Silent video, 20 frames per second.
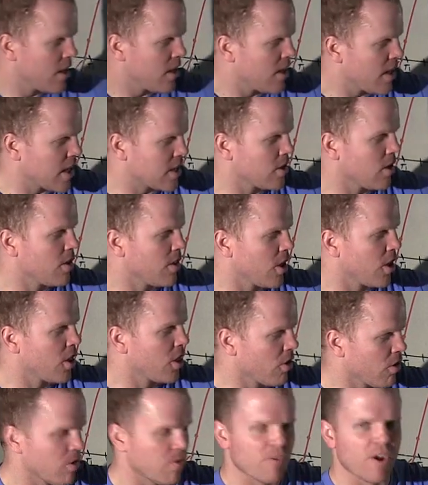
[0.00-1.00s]
That's on the
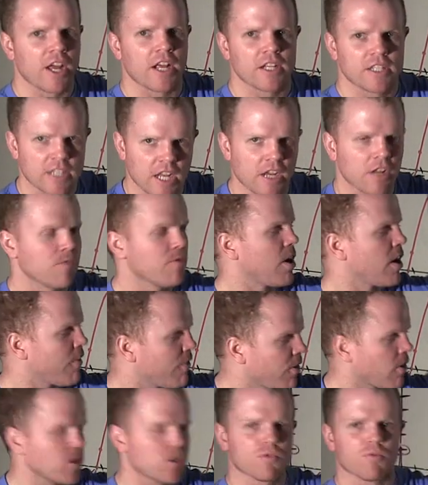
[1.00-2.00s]
third ring, second ring,
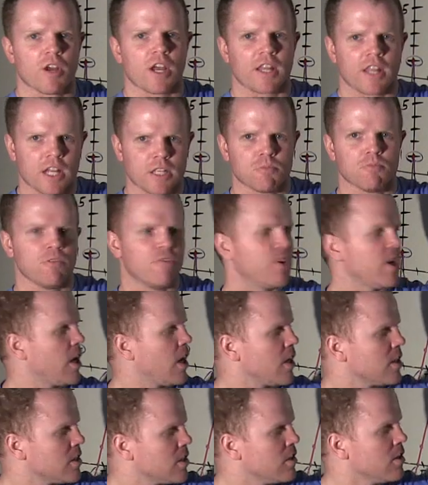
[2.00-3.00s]
first ring, that's moving
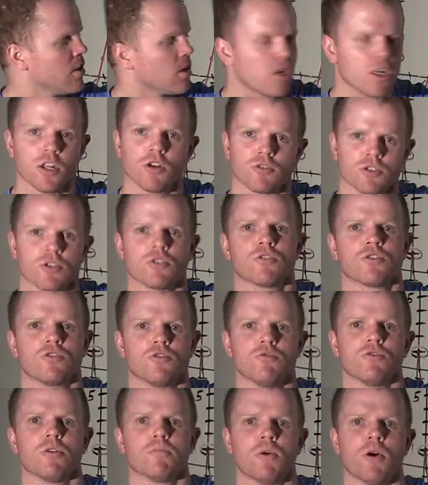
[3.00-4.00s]
us closer
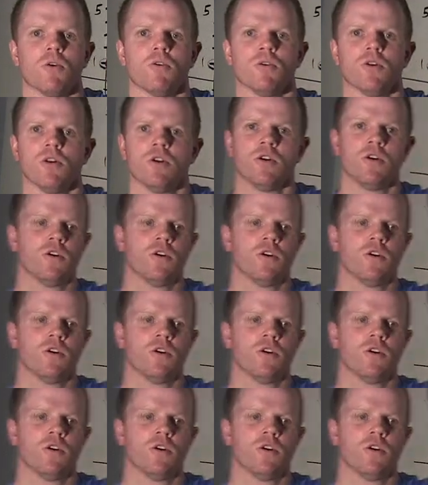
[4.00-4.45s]
to the pole.